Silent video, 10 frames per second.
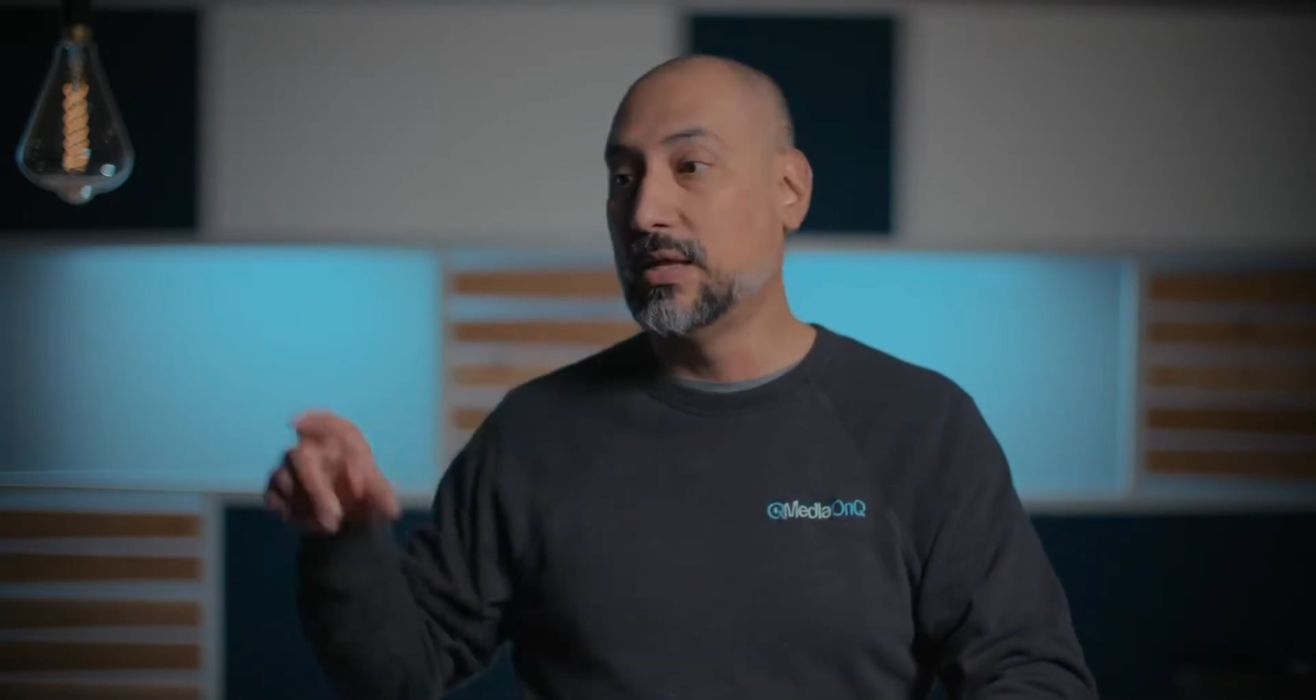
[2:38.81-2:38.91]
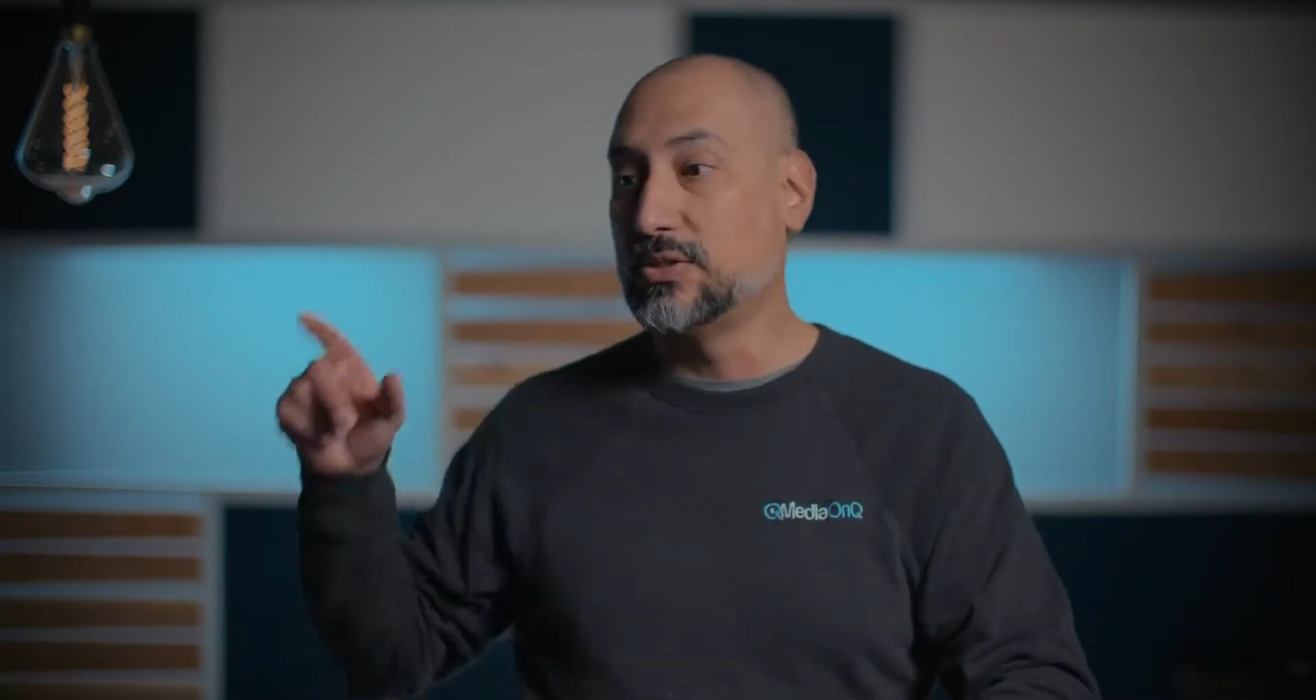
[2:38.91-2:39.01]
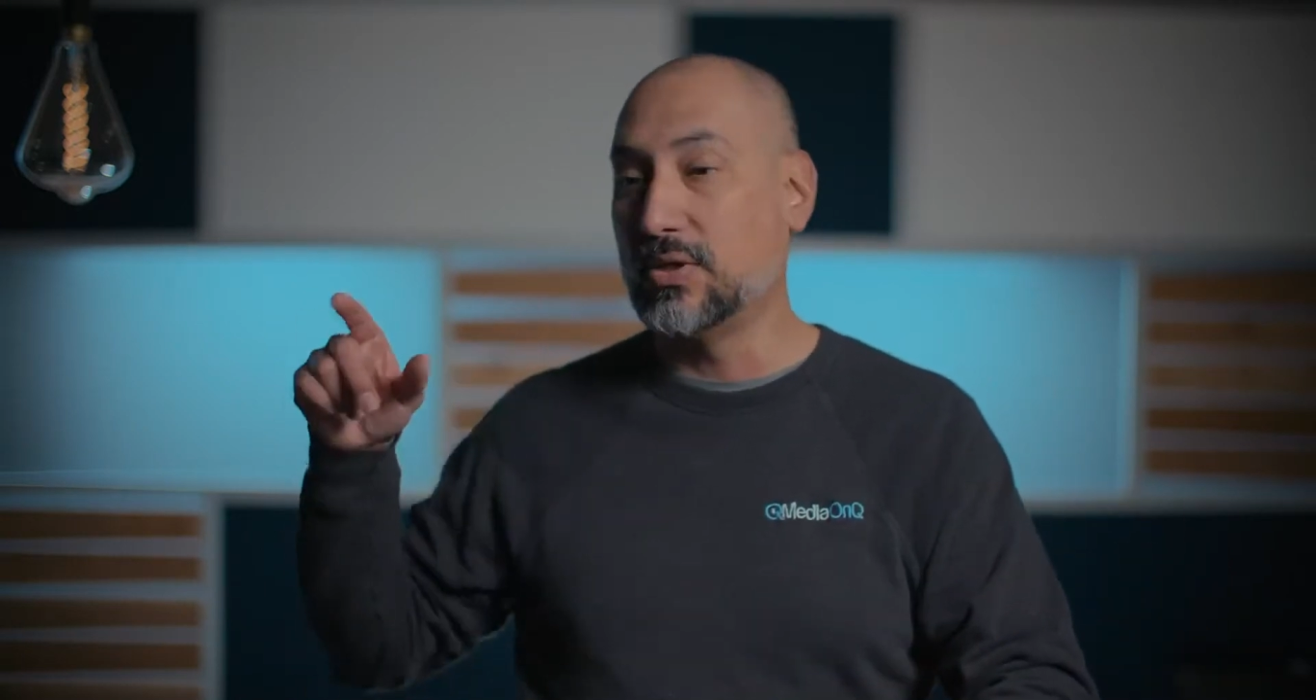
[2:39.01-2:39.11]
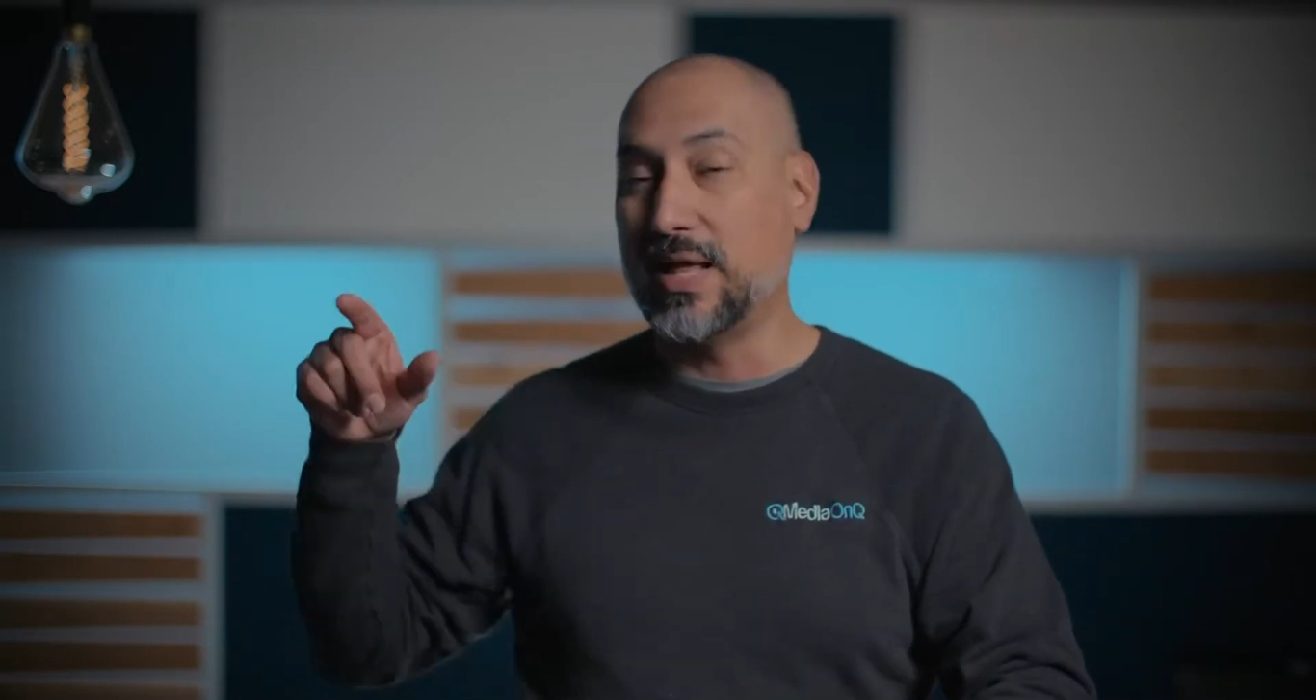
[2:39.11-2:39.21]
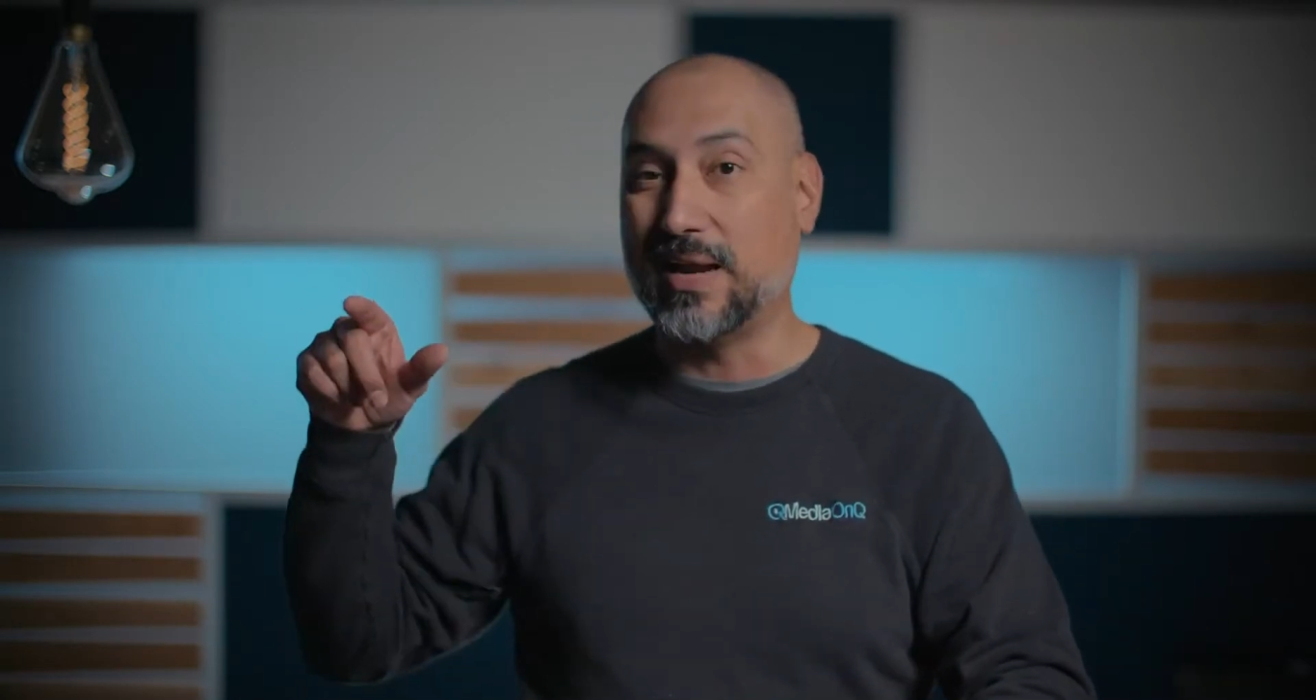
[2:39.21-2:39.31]

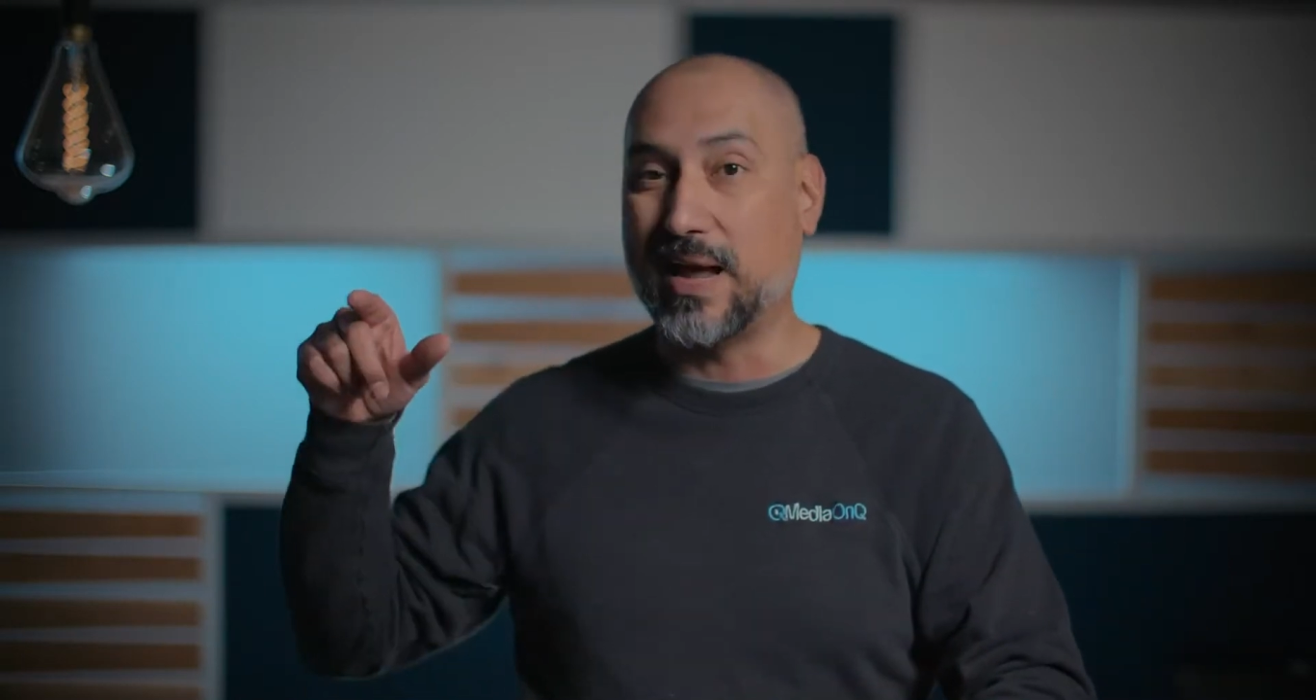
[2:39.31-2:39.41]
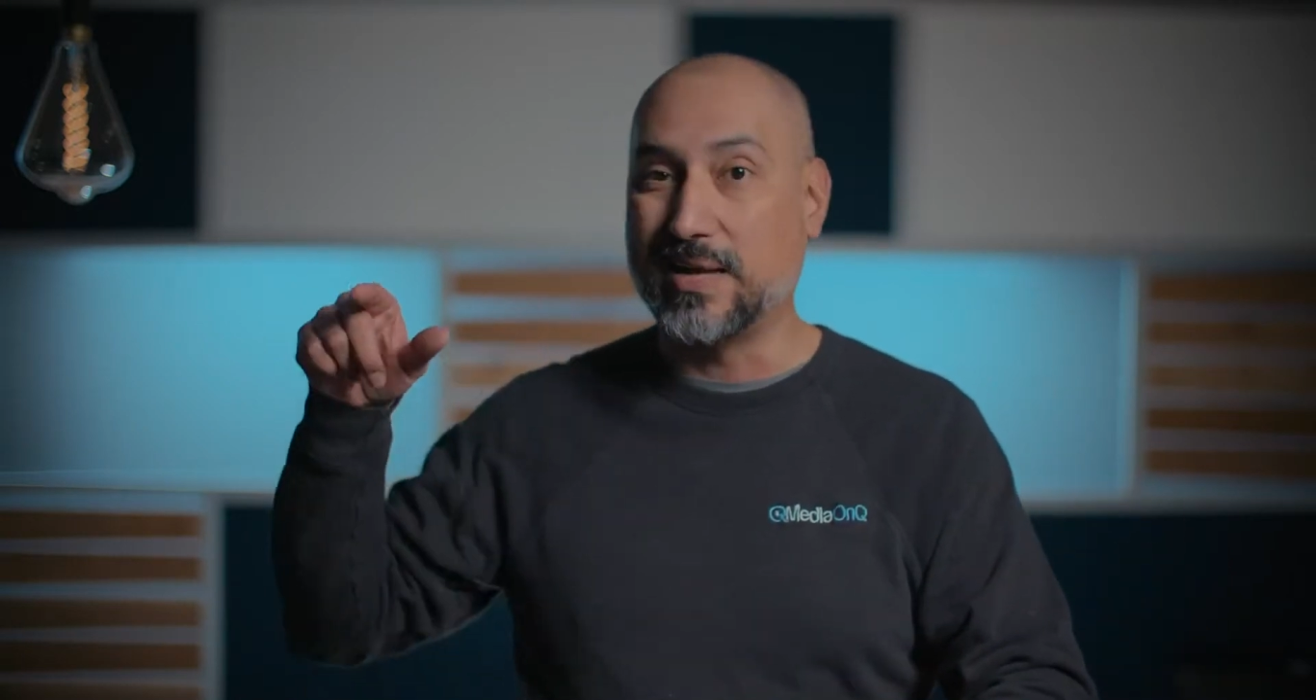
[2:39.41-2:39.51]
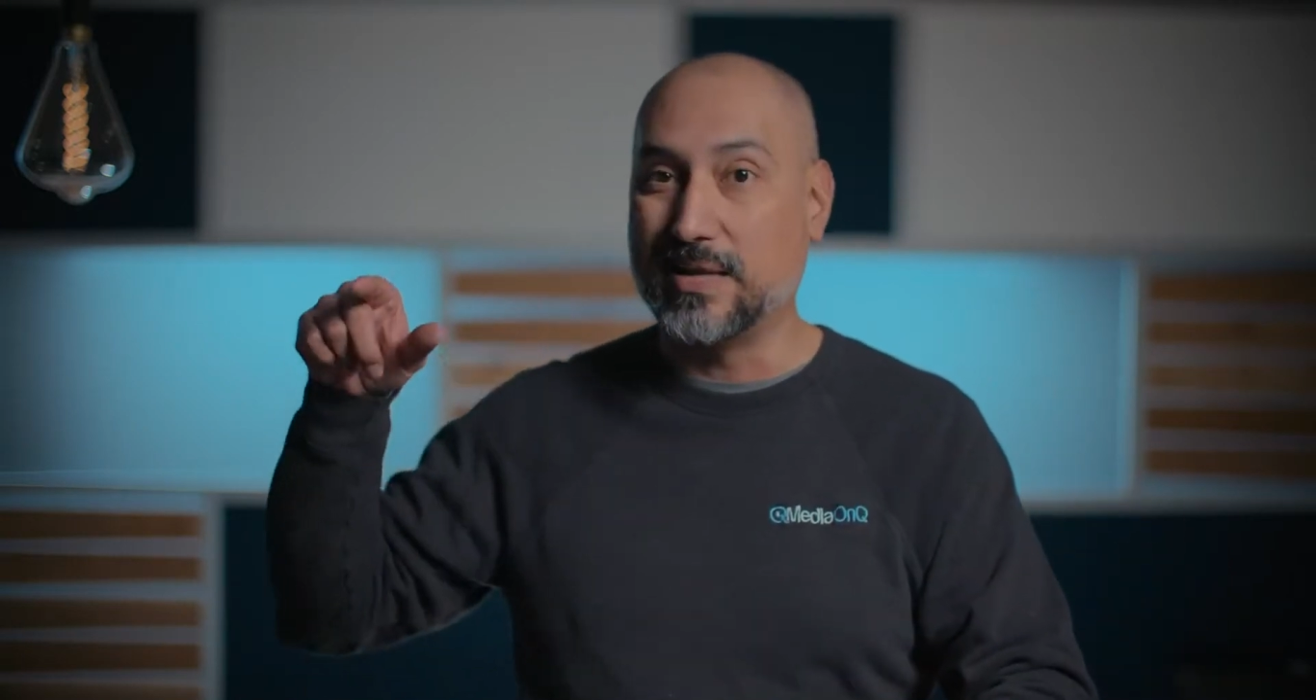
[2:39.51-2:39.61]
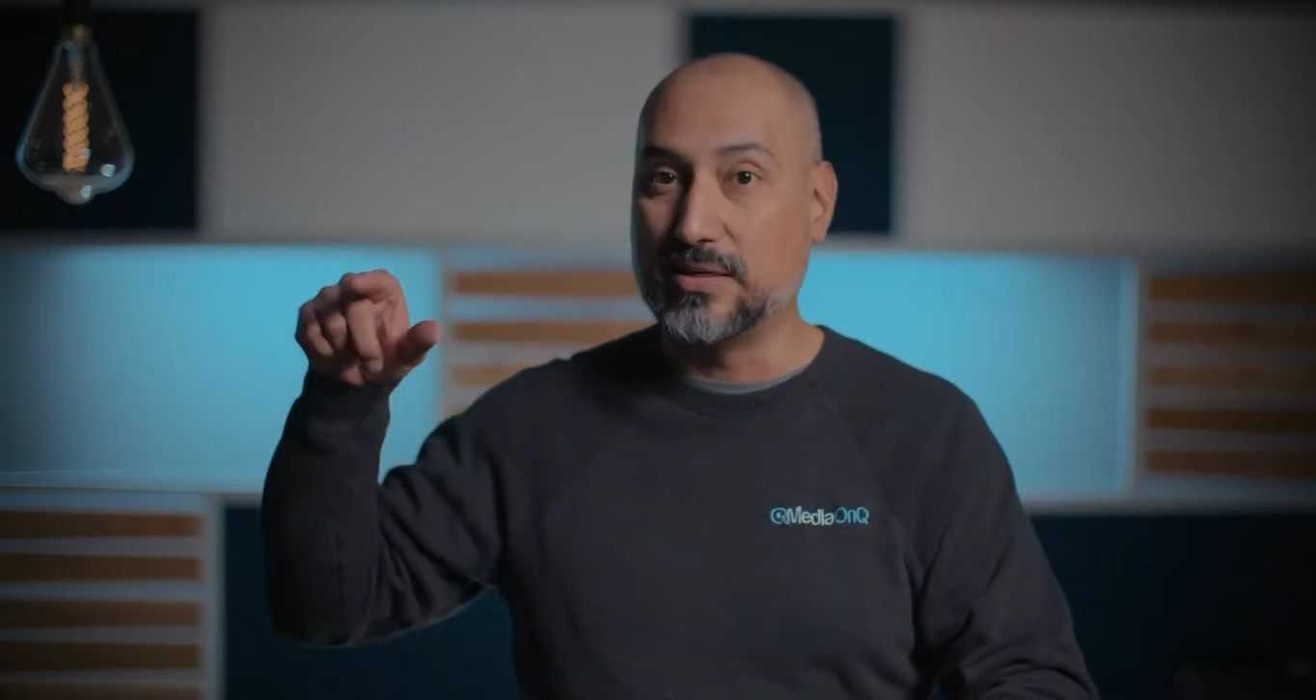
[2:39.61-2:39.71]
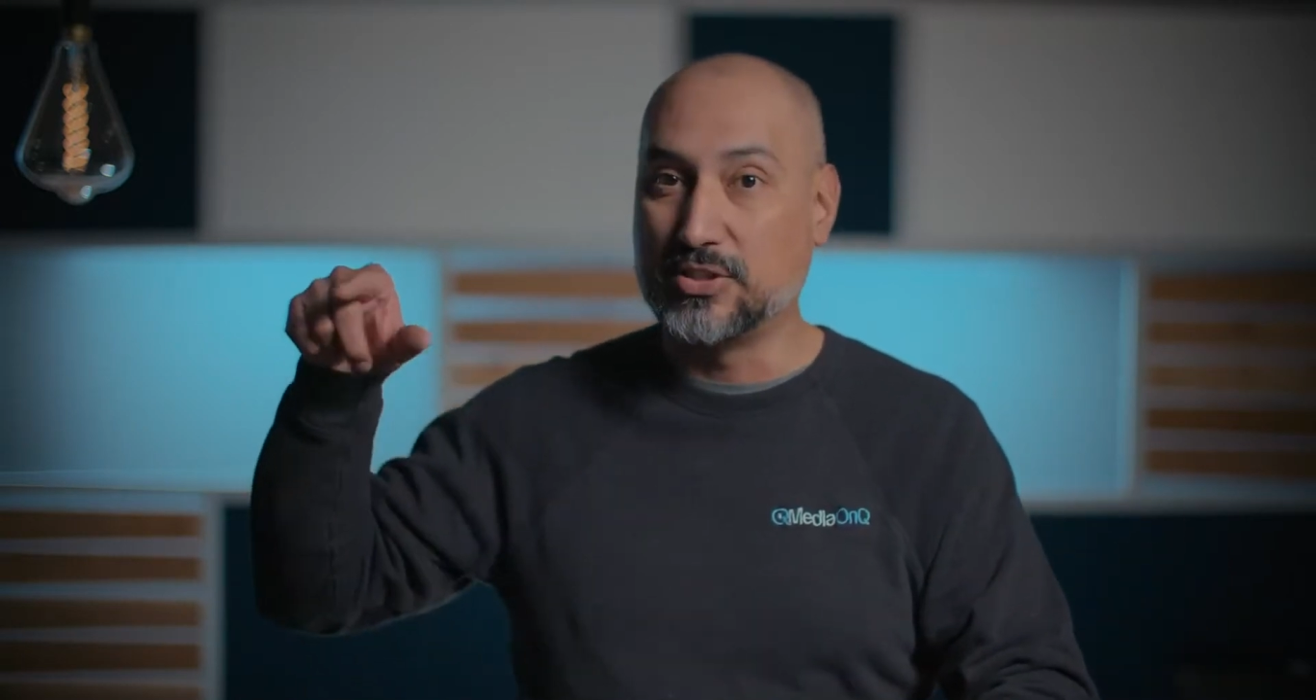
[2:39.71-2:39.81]
so that I can